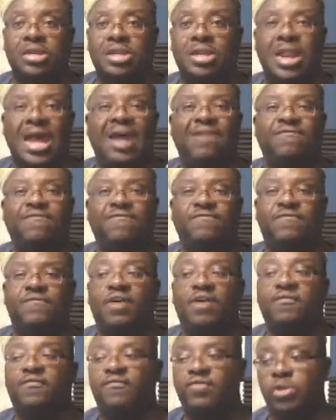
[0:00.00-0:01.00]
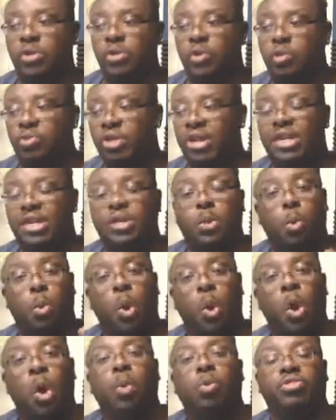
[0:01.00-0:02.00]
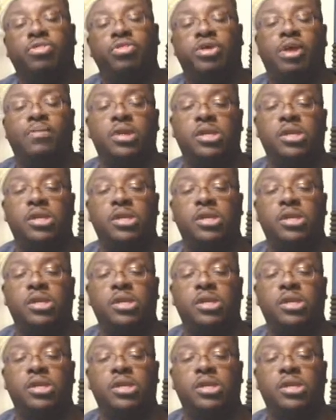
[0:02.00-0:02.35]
It's not a physical thing that's wrong with him.